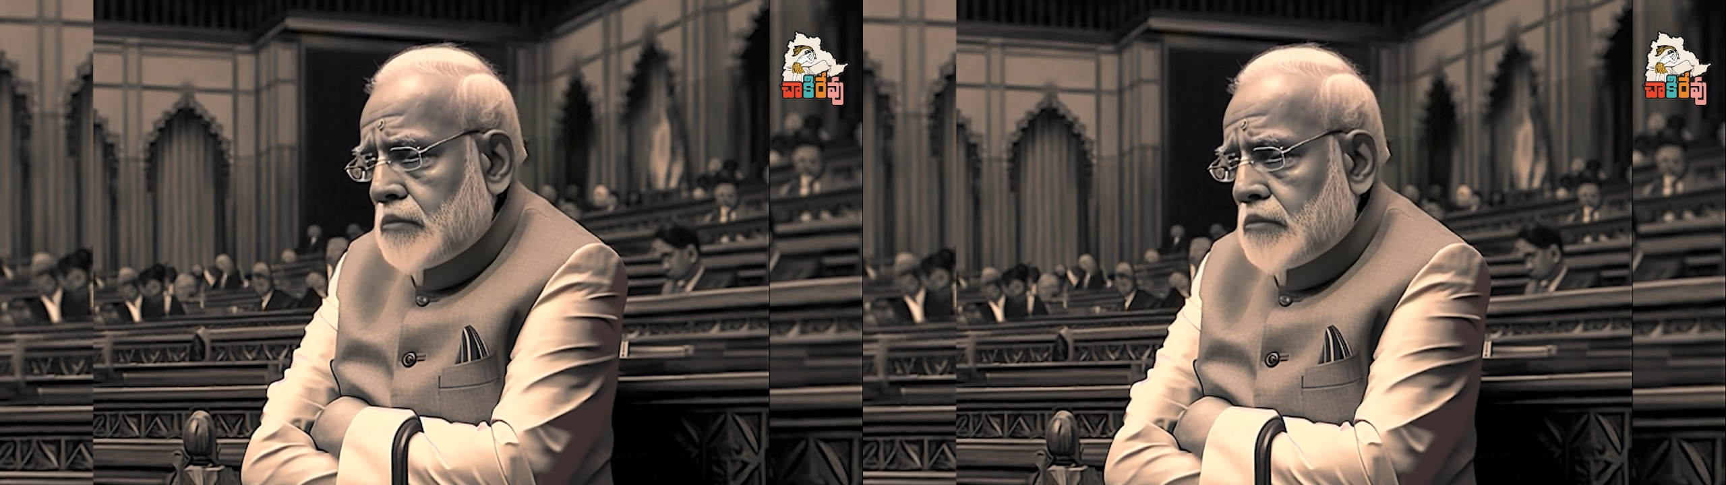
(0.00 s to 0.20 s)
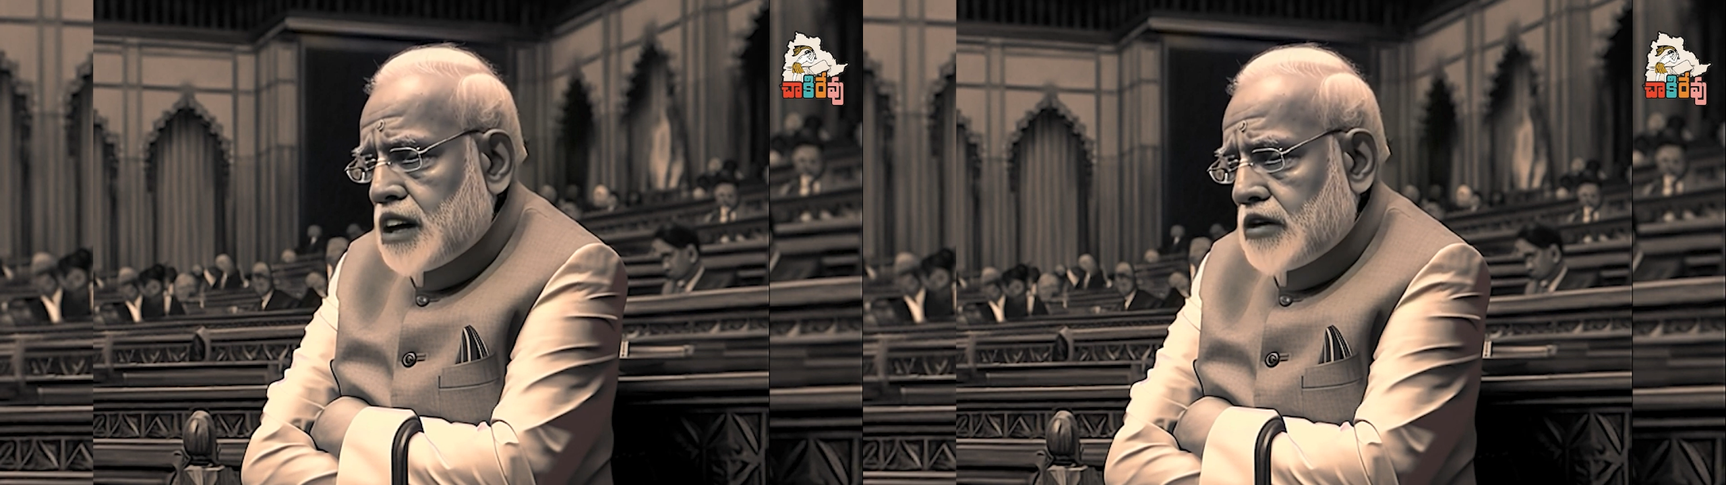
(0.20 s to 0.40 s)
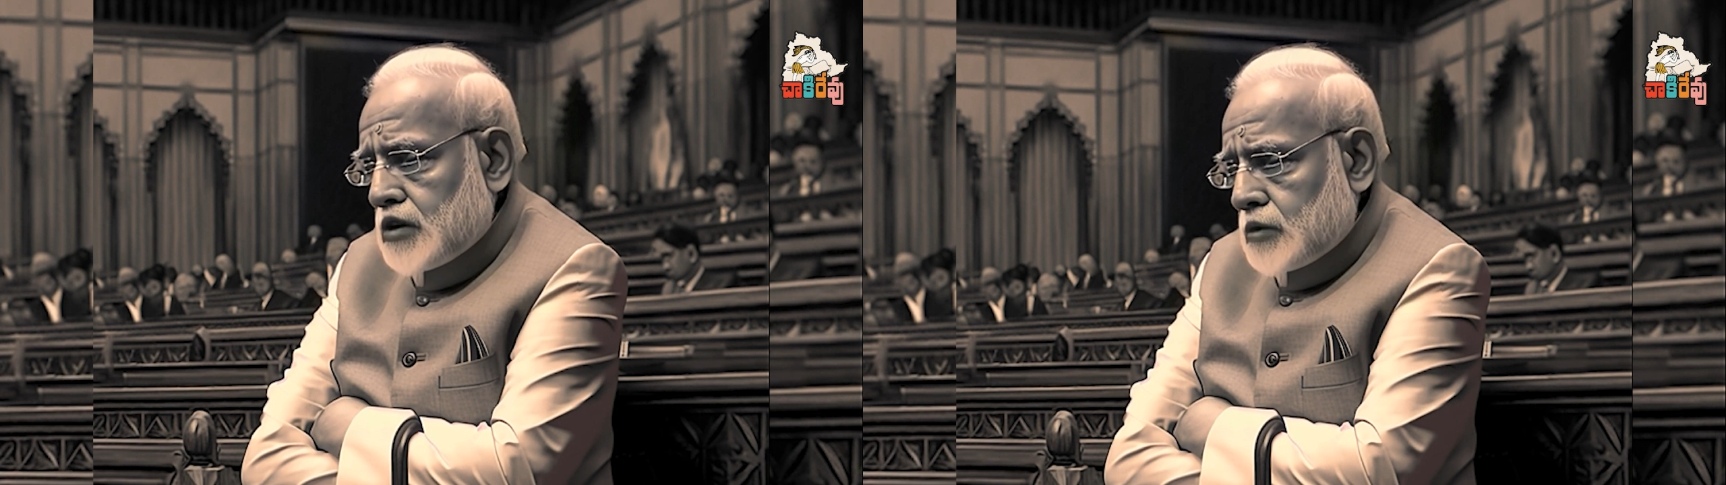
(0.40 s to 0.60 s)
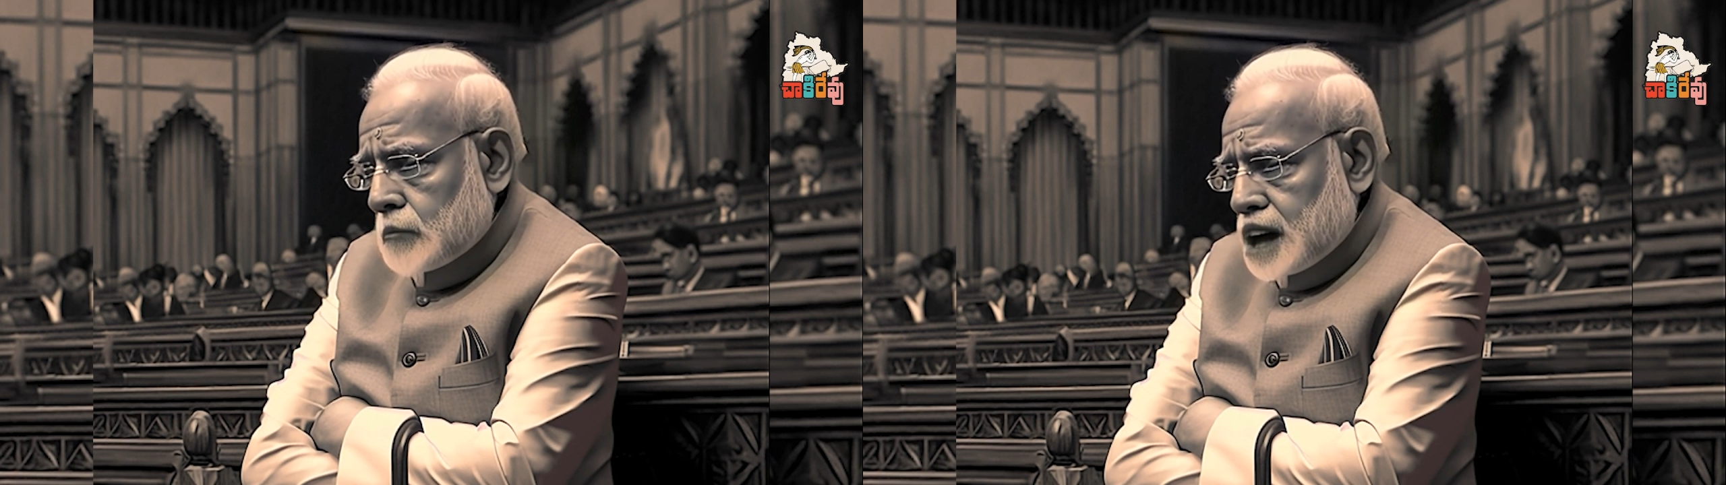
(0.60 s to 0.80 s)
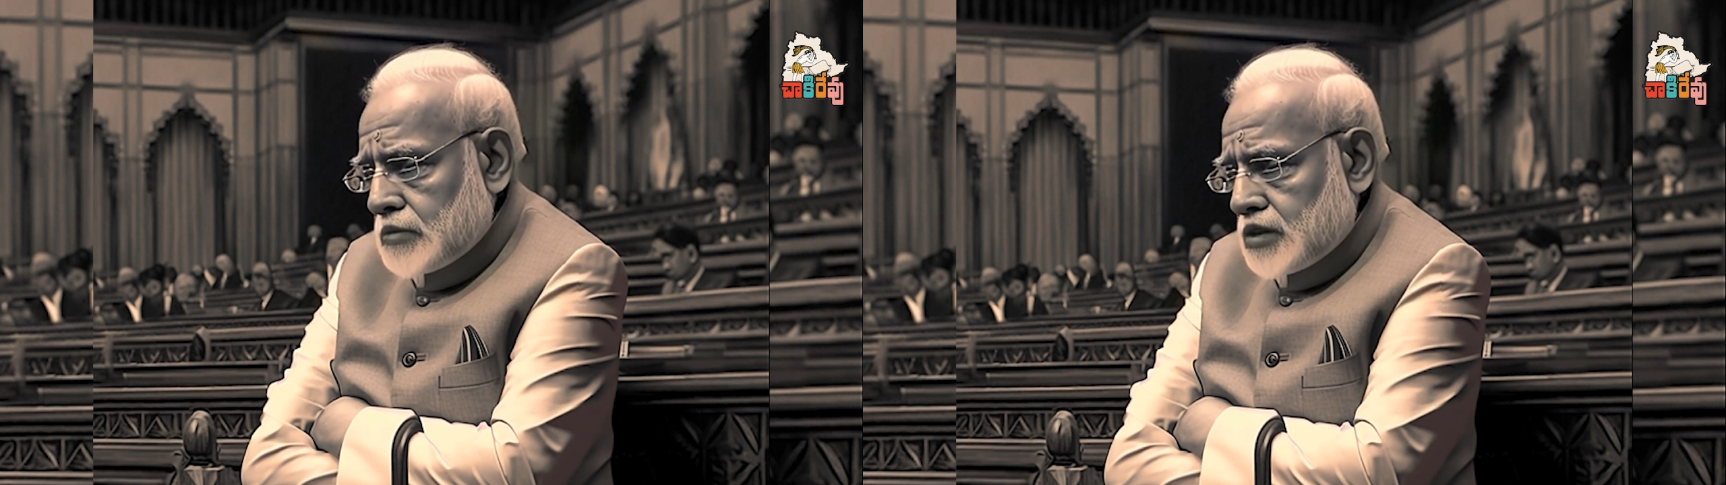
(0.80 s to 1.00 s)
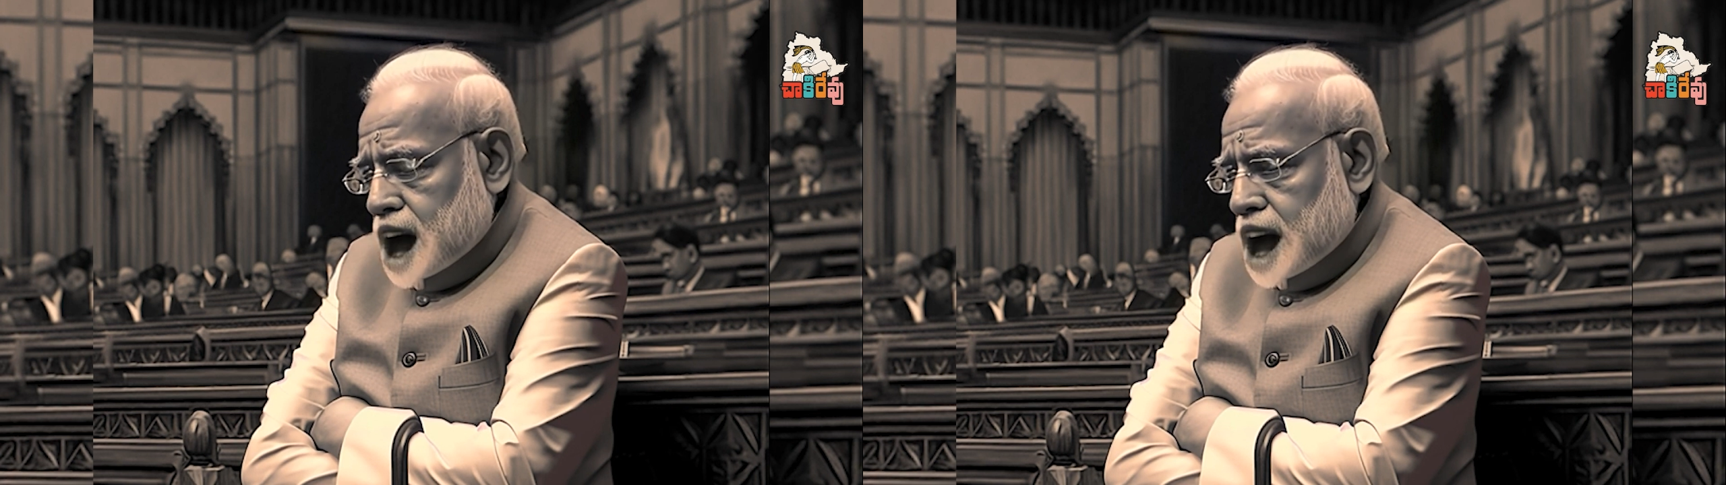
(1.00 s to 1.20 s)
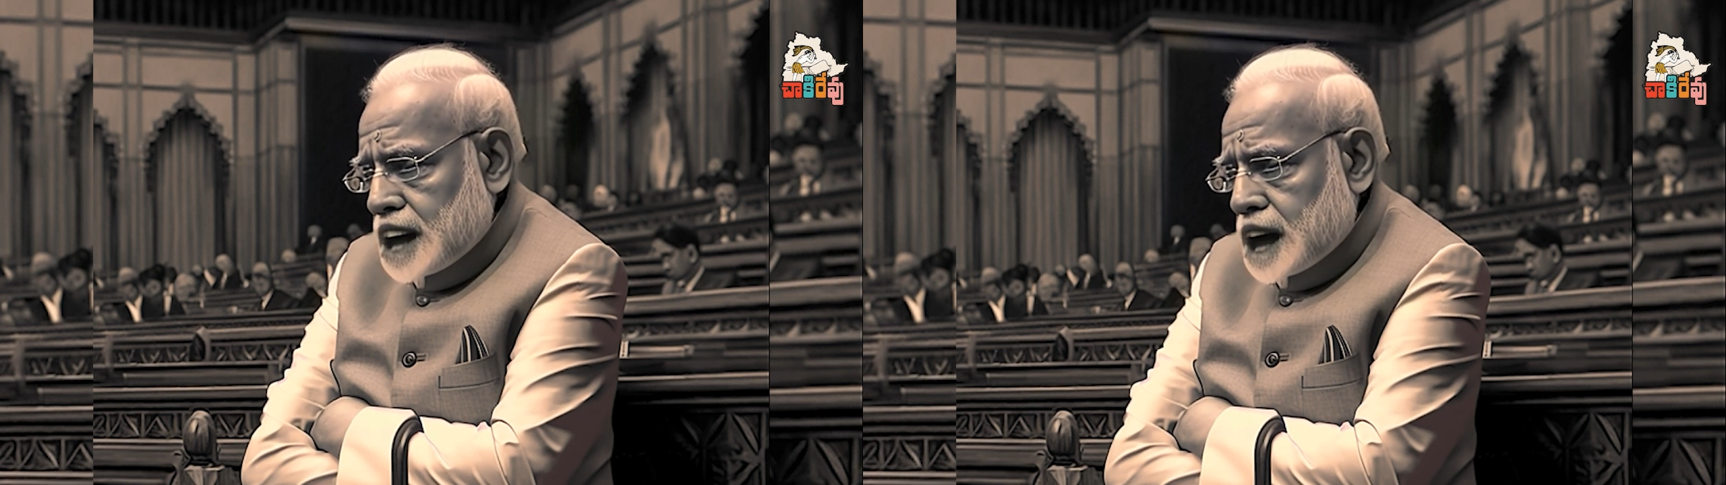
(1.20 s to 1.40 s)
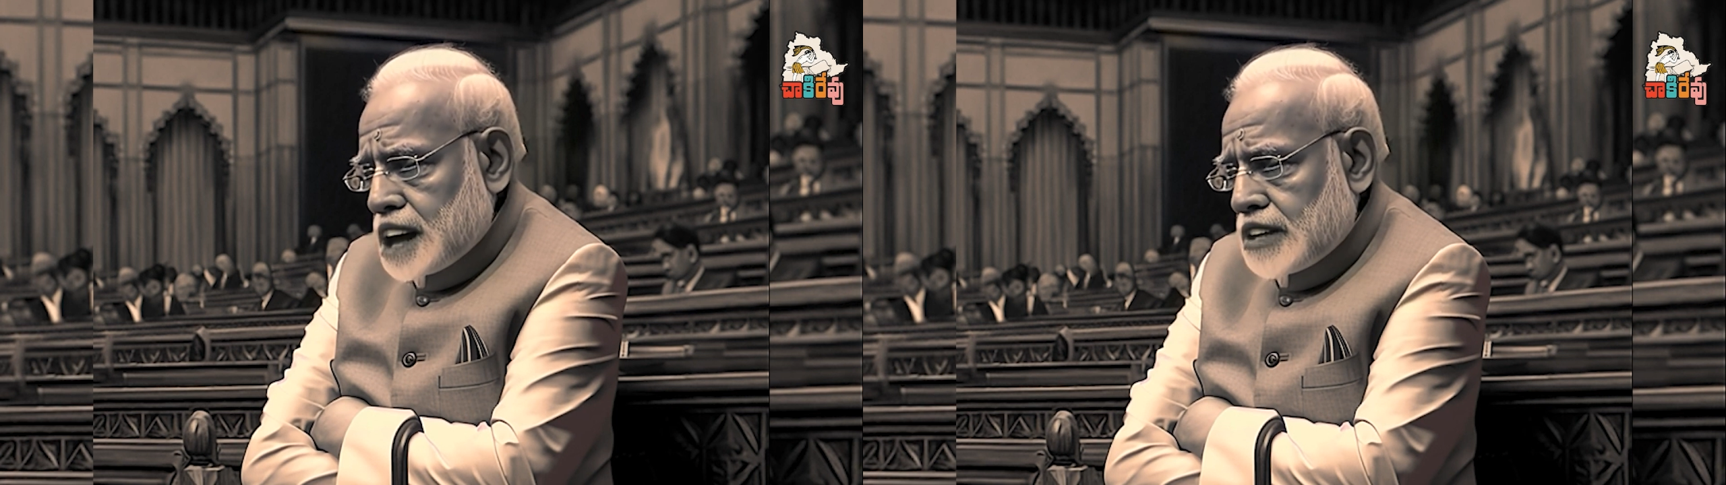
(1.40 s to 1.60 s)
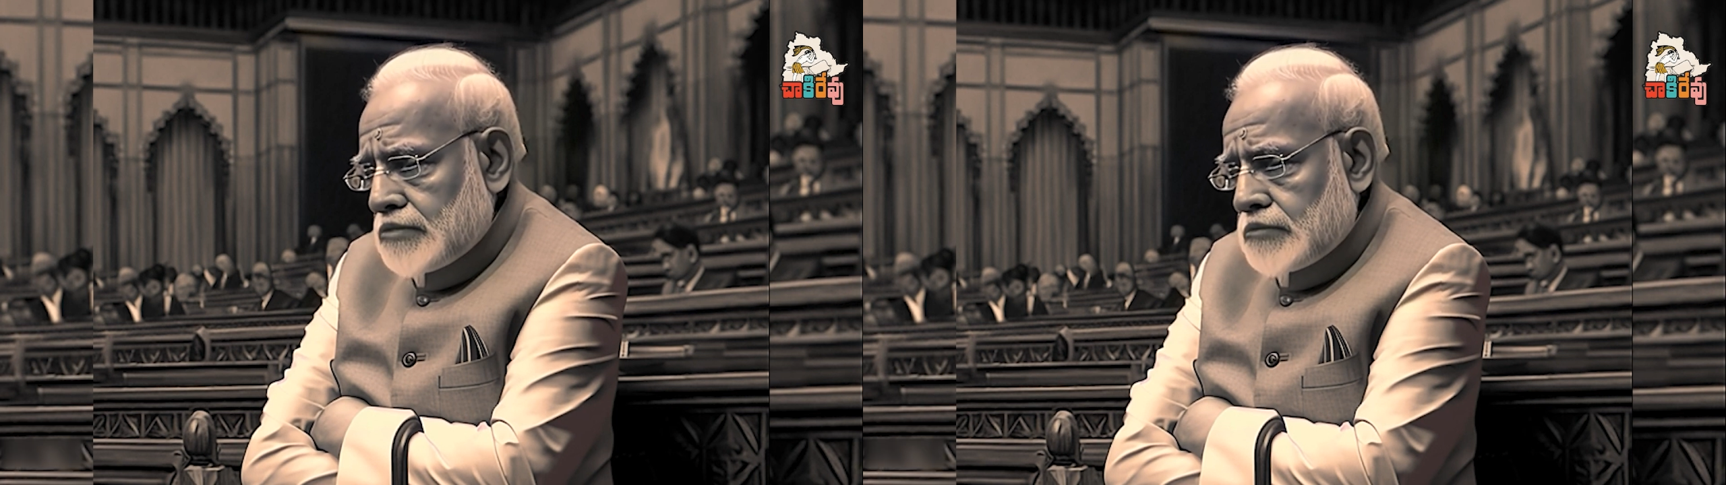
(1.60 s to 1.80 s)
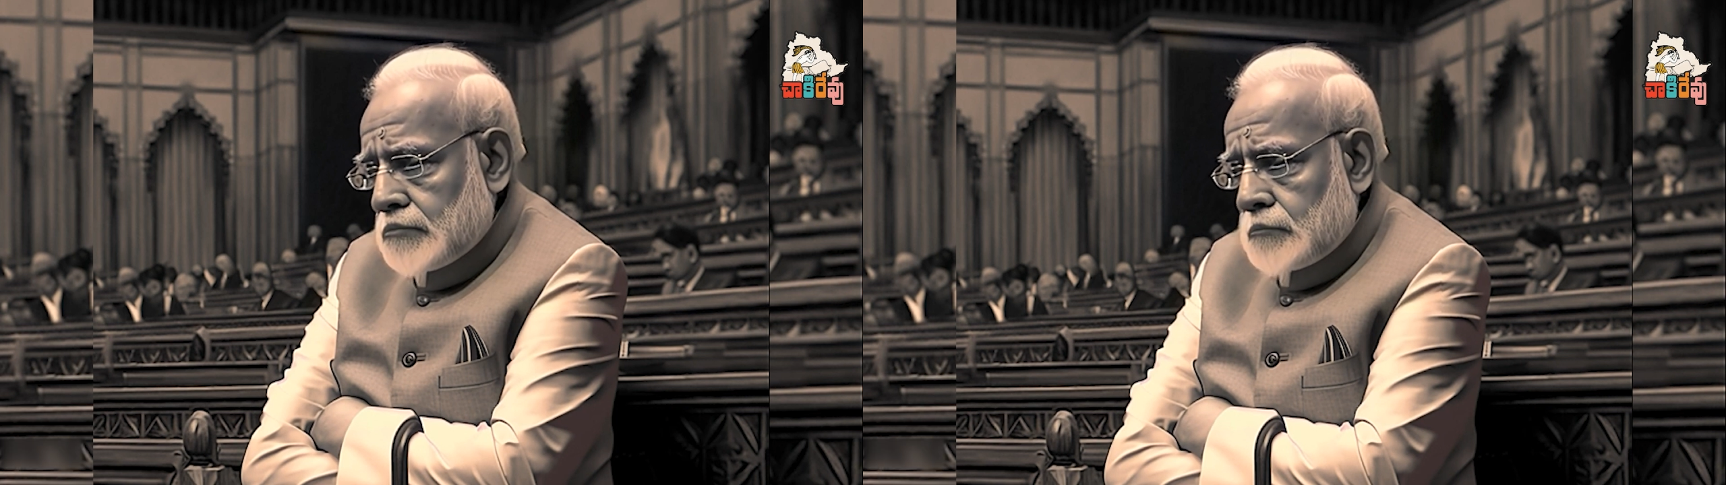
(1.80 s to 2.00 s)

Thank you and Jai Hind.